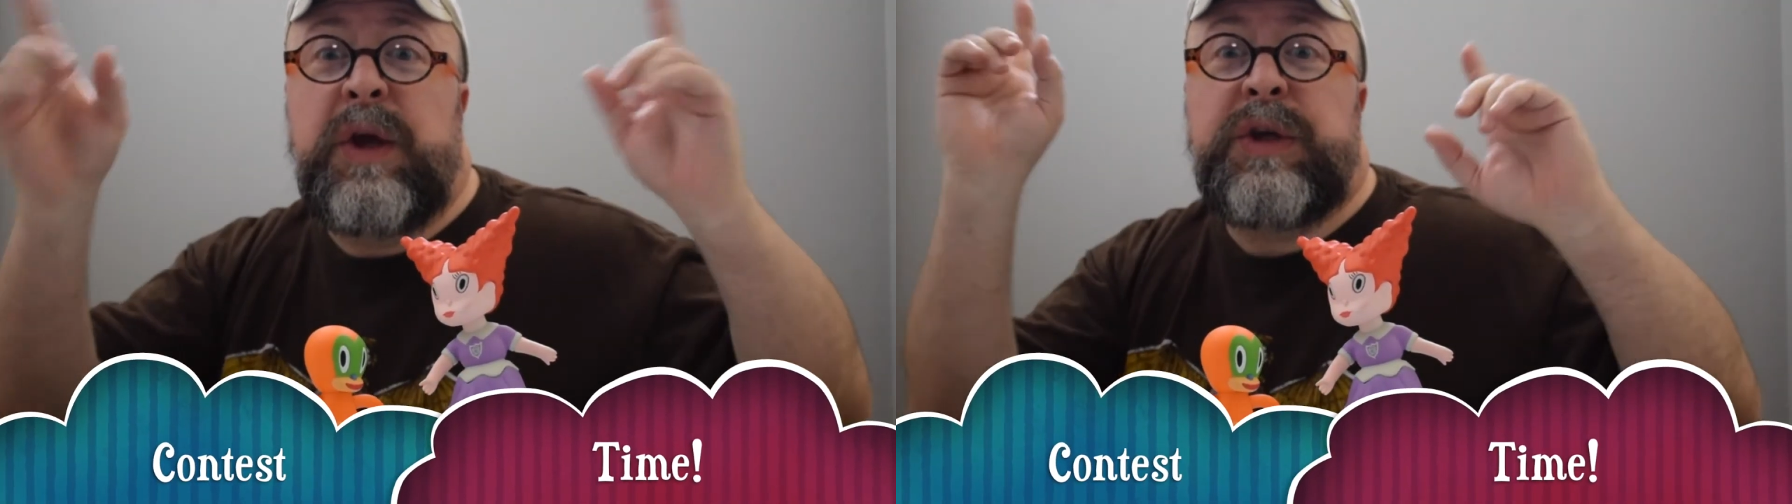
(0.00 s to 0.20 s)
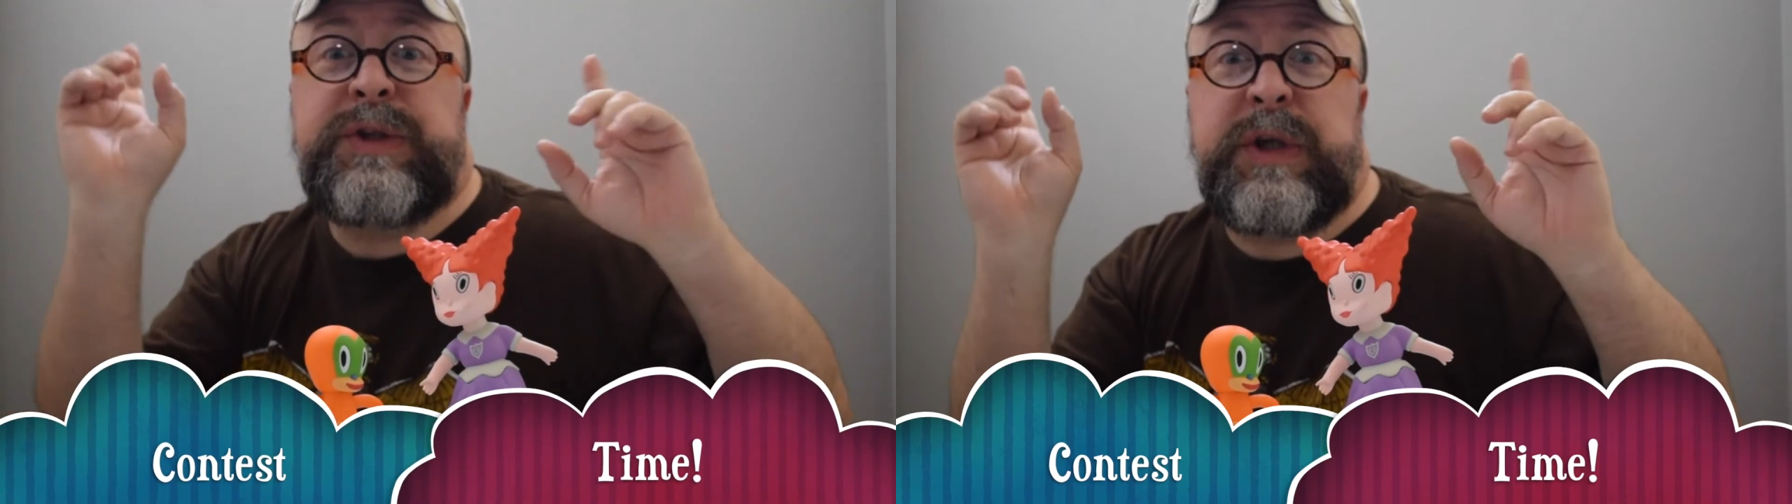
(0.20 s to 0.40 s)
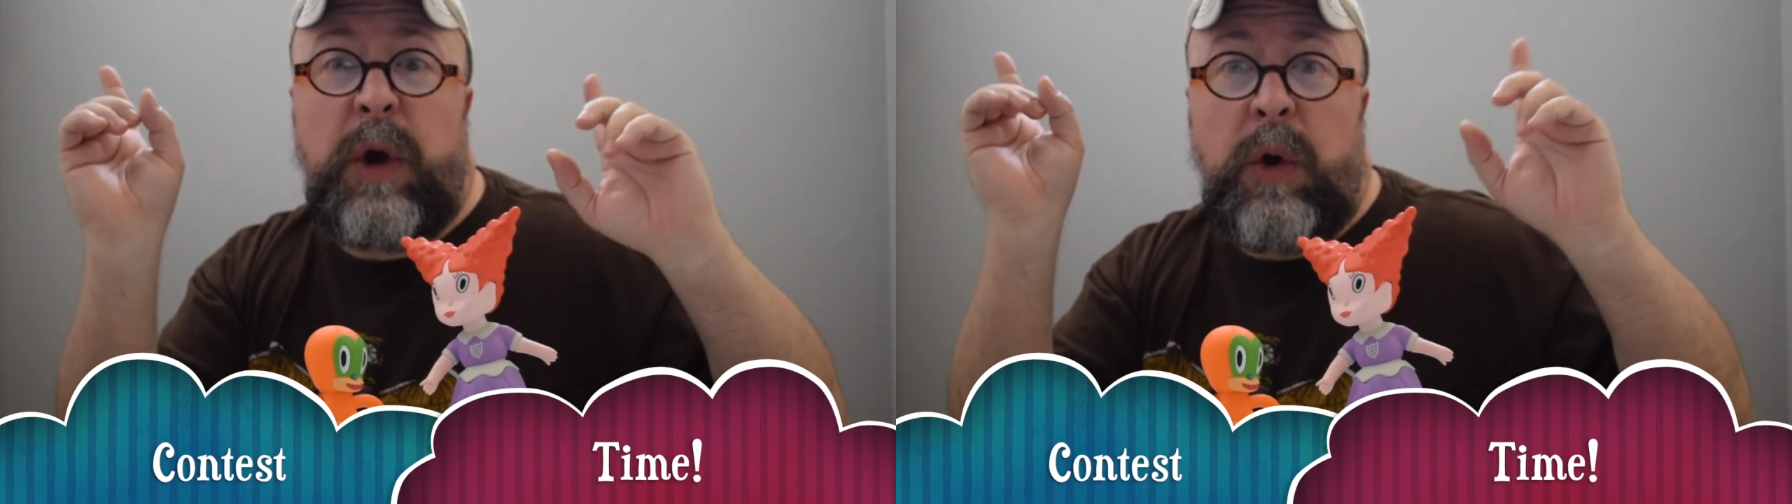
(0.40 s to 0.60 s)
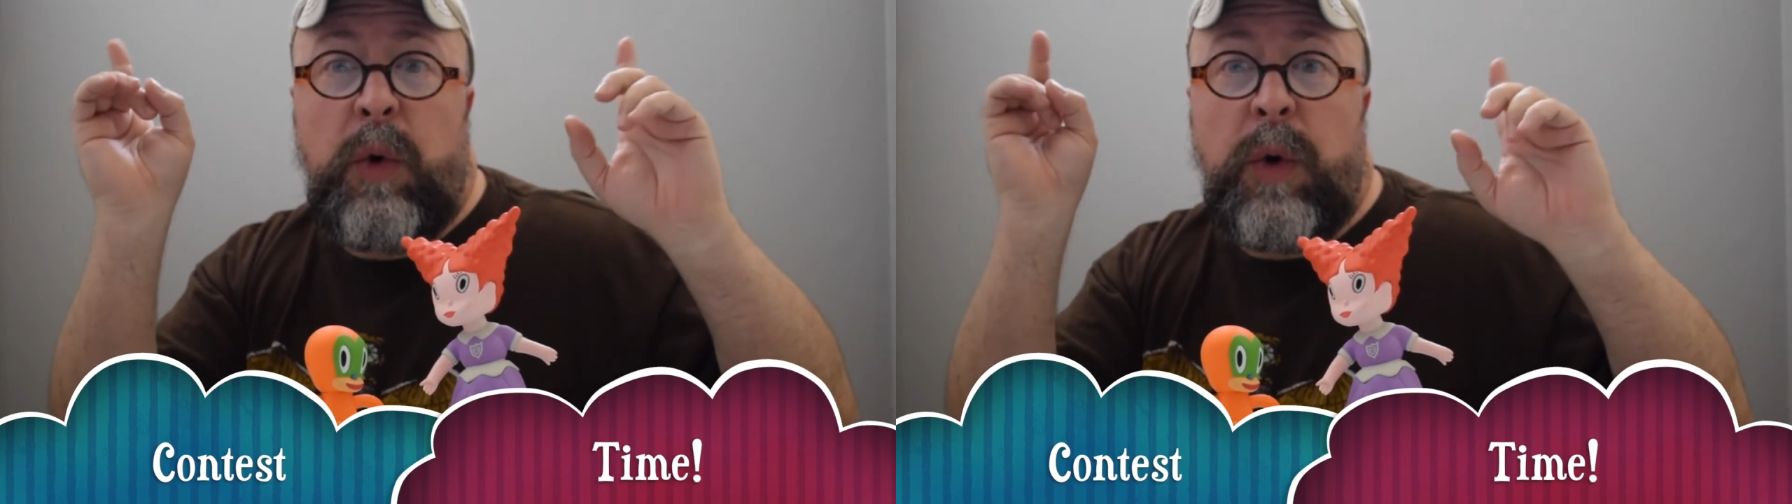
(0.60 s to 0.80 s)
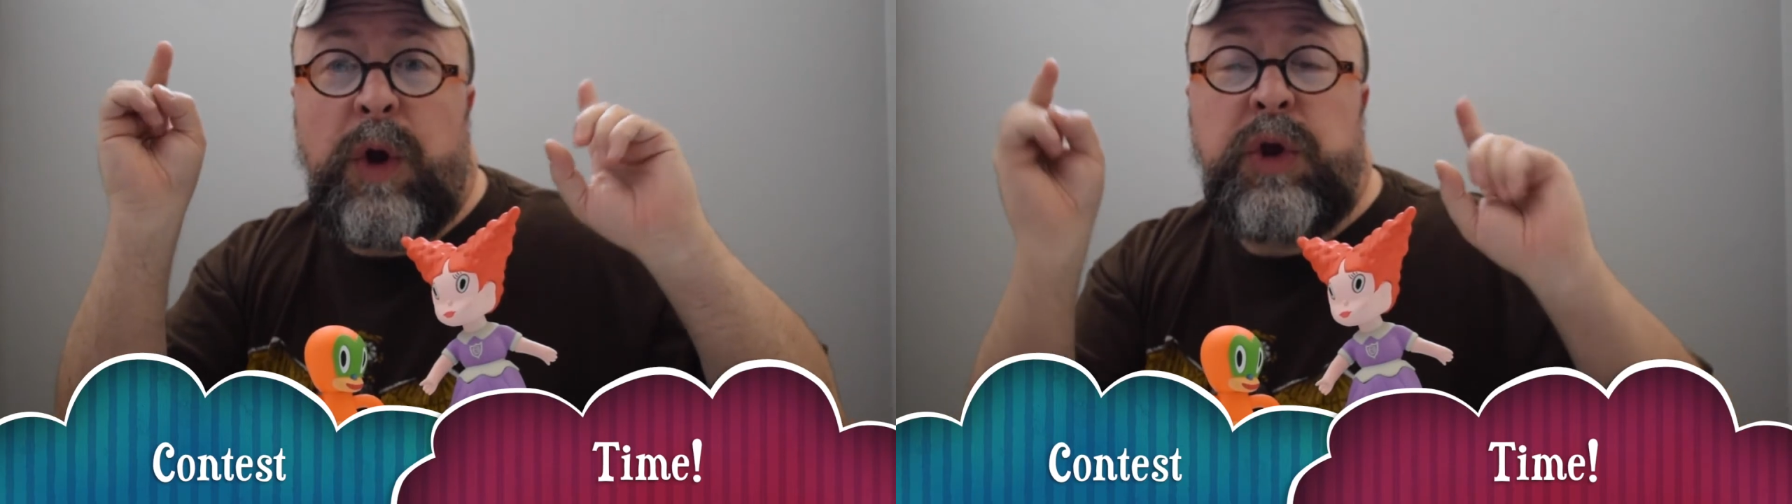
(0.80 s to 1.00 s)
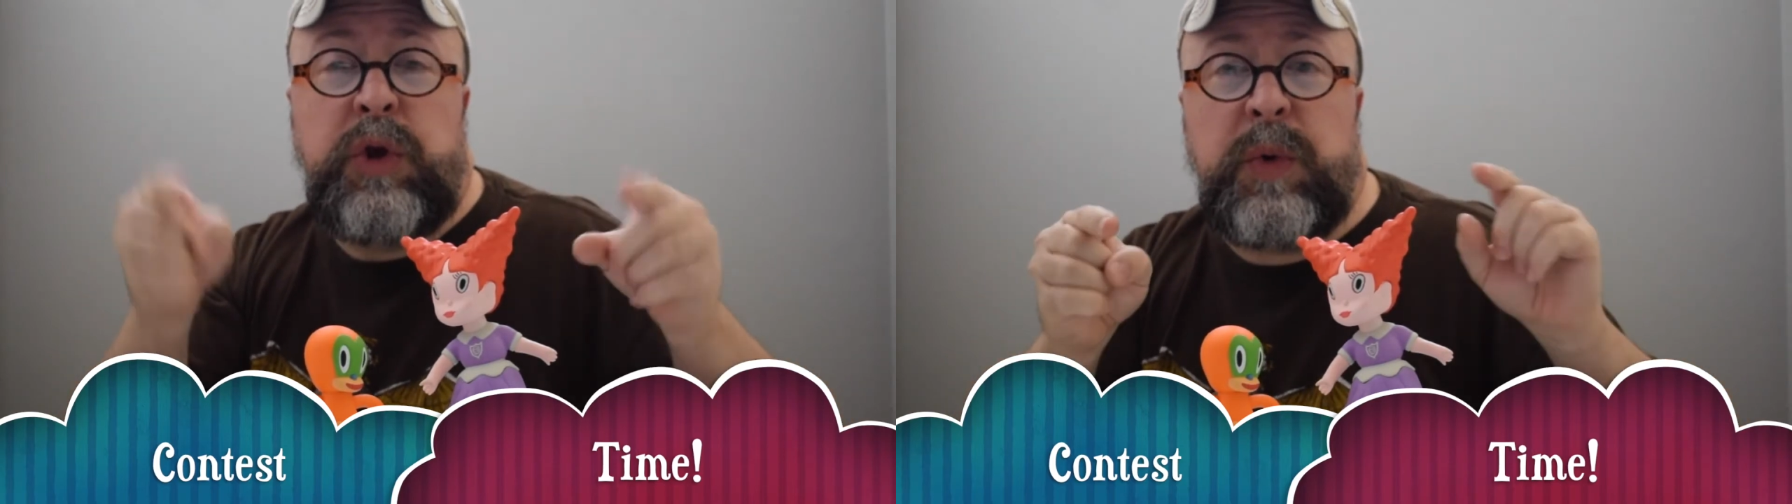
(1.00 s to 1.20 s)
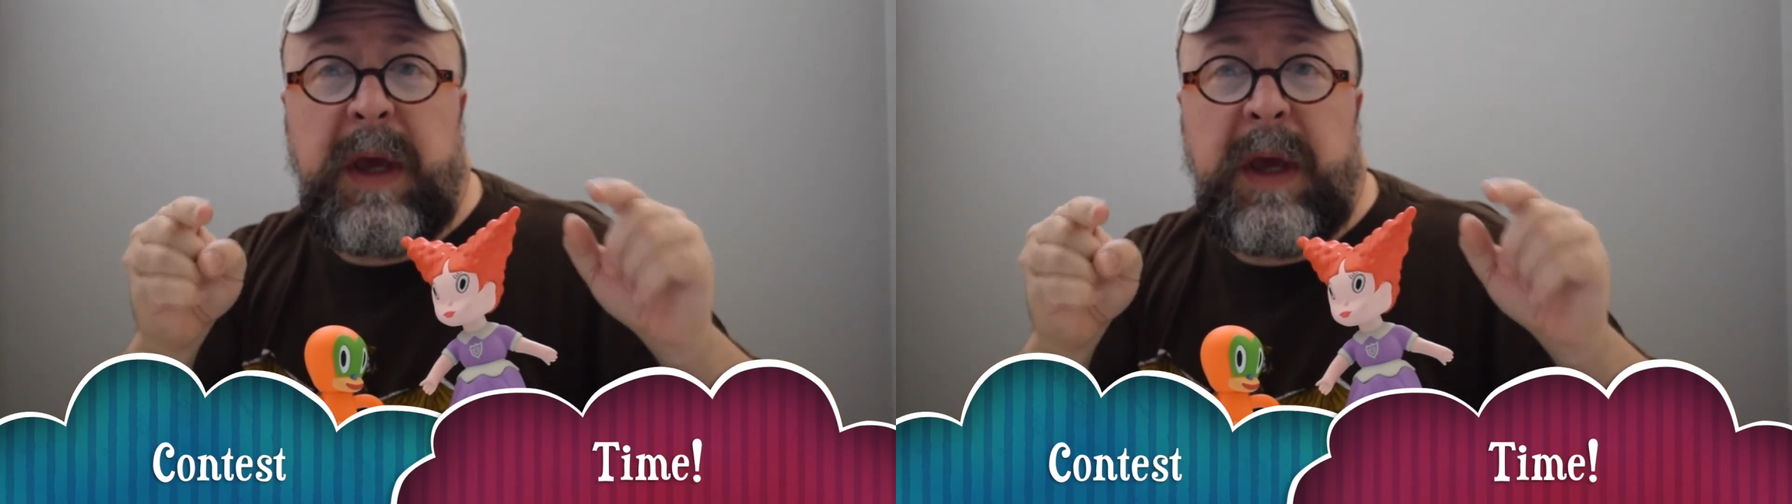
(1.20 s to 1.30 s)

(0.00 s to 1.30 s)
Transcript: So, you